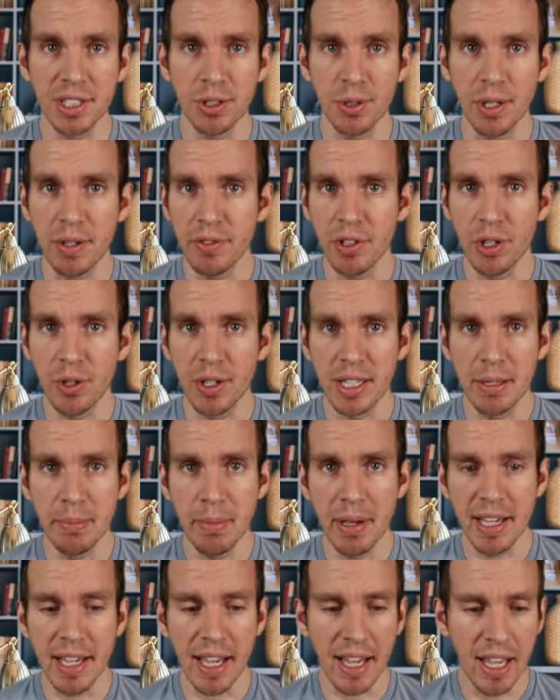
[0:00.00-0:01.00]
So even though he
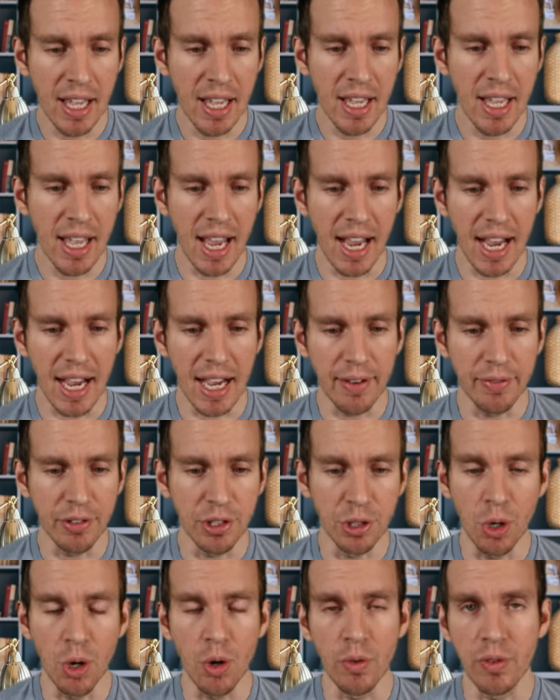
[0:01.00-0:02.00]
may have,
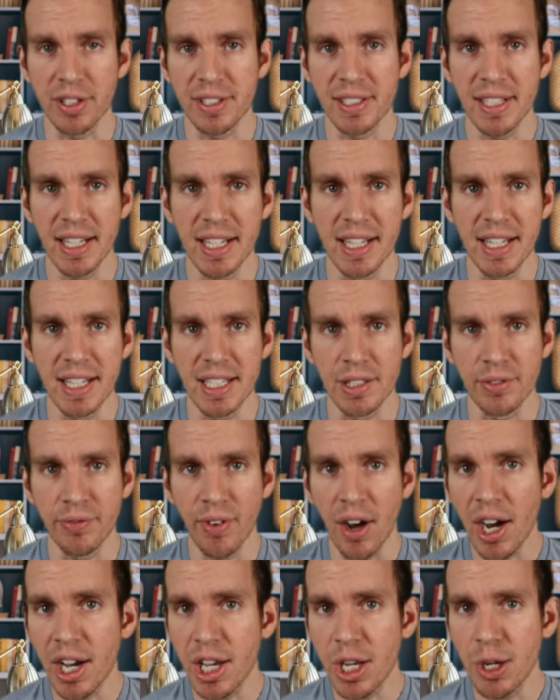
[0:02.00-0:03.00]
you know, overstated his
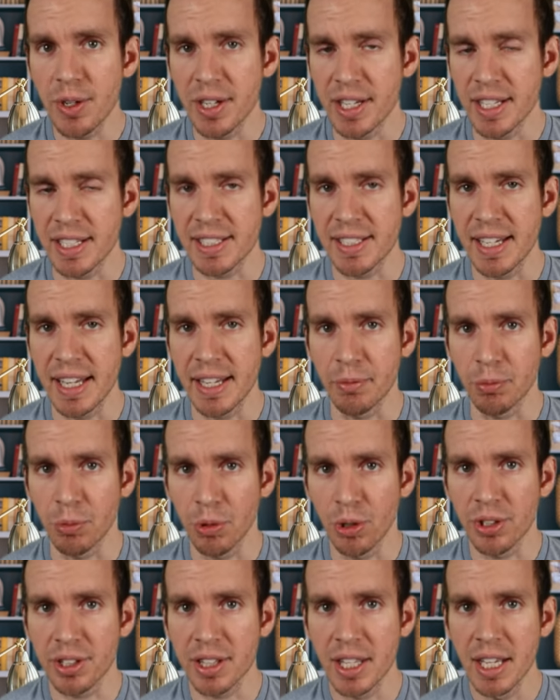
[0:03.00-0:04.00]
value and his net
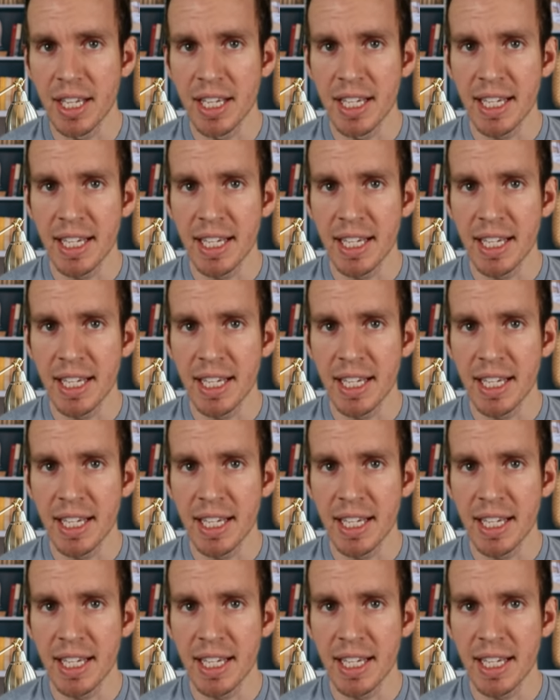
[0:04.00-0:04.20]
worth,